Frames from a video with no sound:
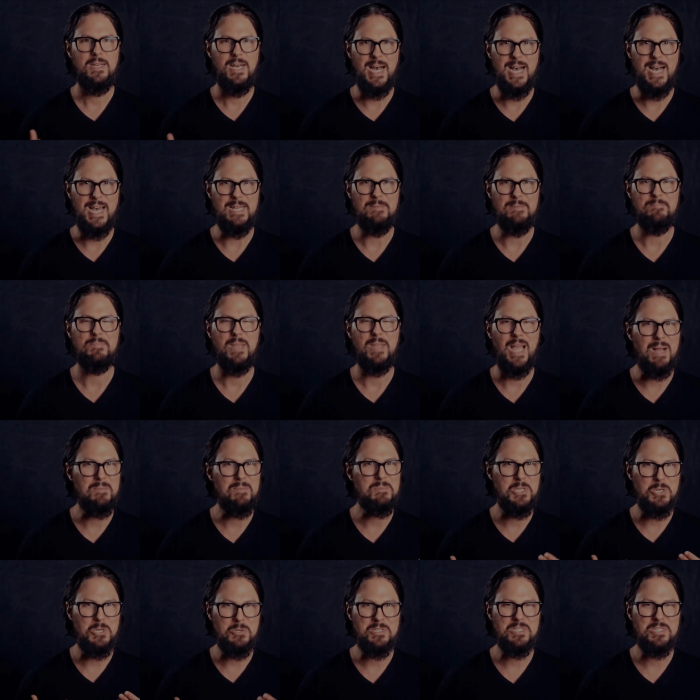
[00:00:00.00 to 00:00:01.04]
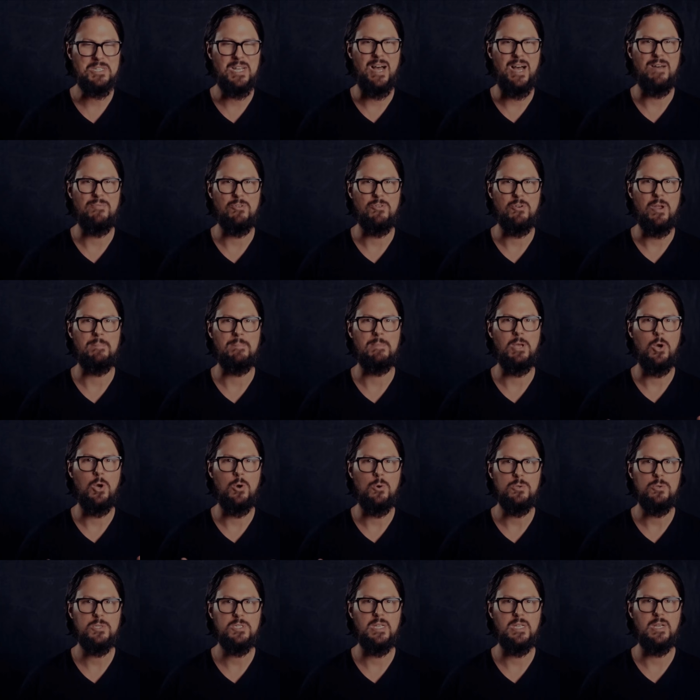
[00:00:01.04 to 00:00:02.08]
Hi, I'm Jonas Koffler. I'm the
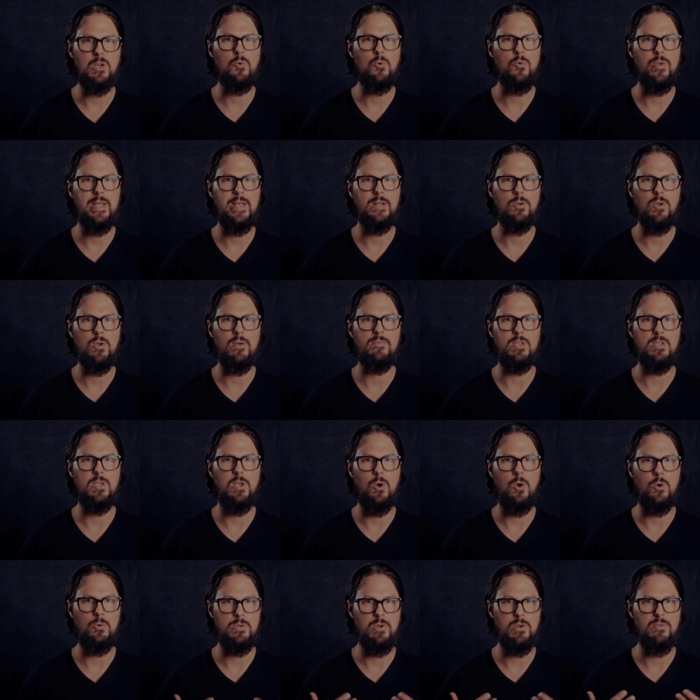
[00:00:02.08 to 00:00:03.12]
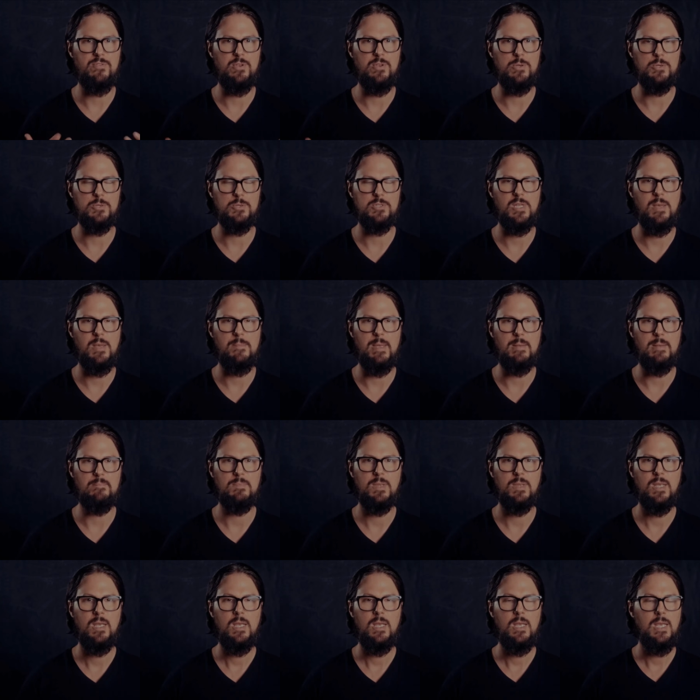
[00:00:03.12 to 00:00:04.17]
host and creator of the Own Your Future Summit.
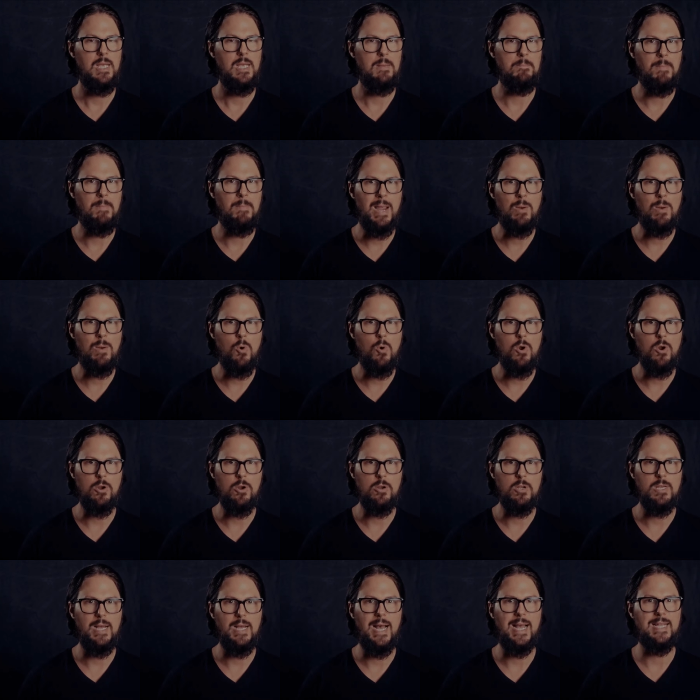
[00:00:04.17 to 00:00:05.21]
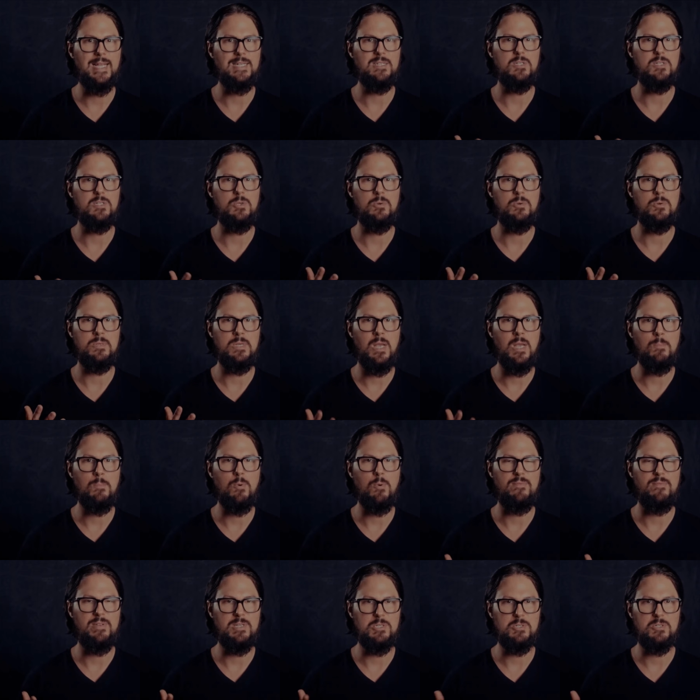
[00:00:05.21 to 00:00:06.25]
In my work, I get to do a
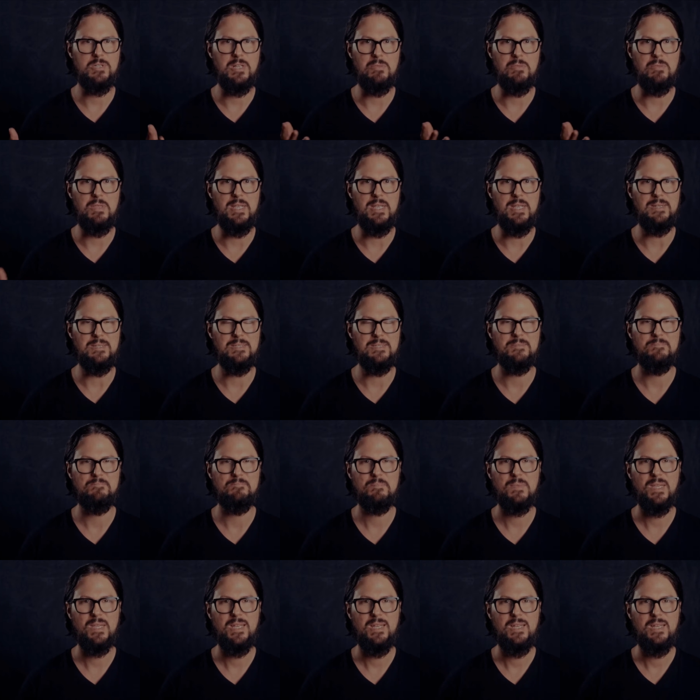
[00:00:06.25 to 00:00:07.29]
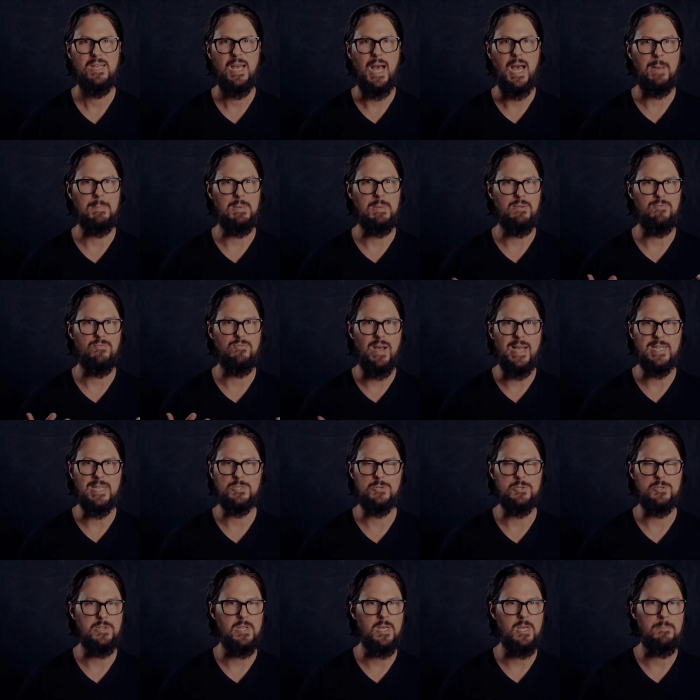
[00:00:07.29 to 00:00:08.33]
number of interesting things. I'm an
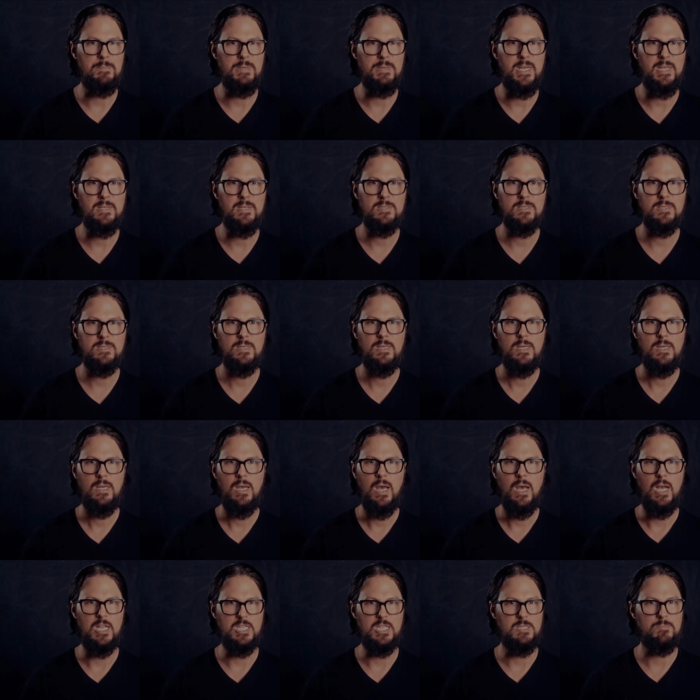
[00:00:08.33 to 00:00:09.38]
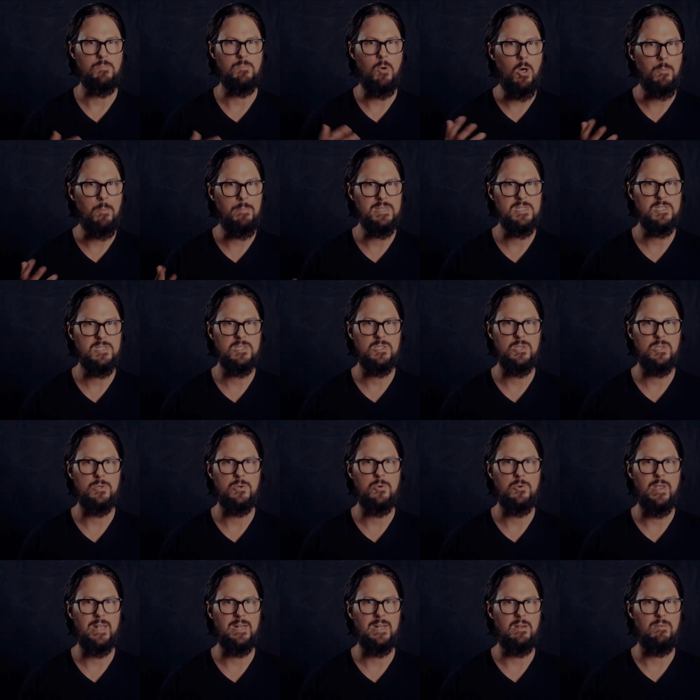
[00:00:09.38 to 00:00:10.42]
advisor to companies, a small business
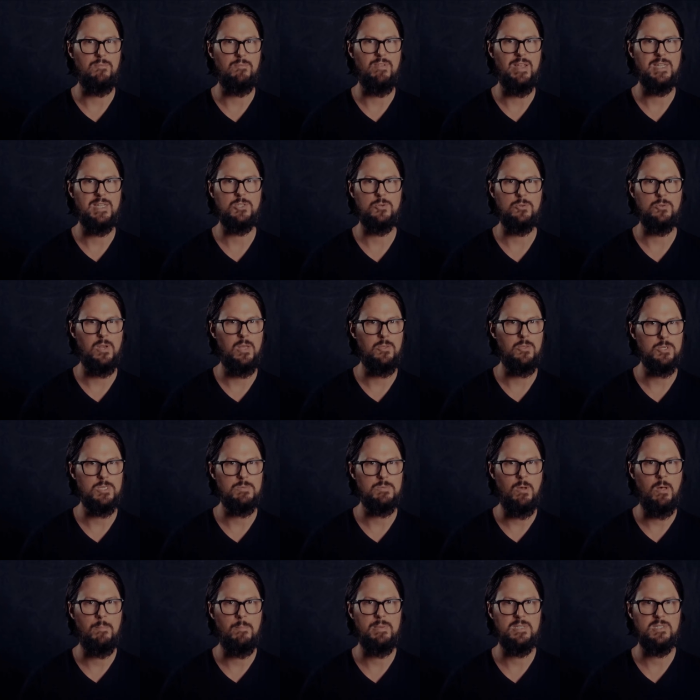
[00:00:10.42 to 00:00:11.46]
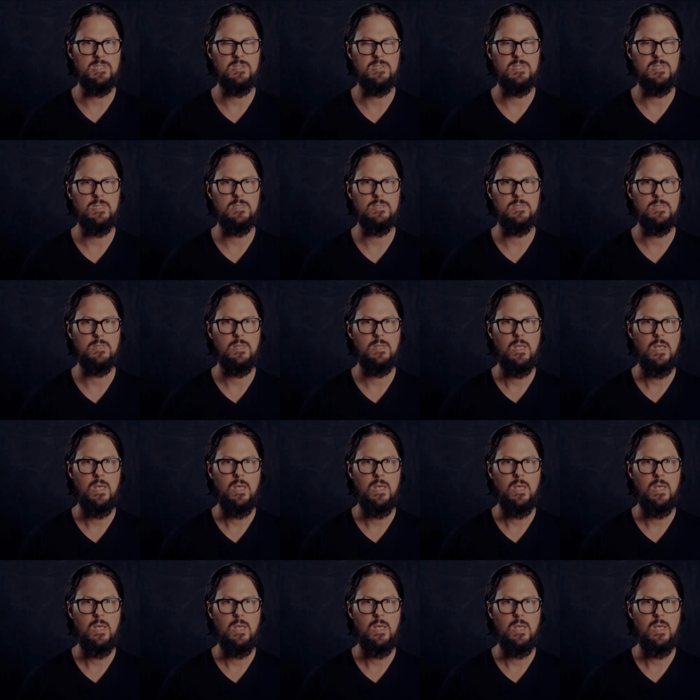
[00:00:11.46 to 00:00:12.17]
owner and investor in other small businesses.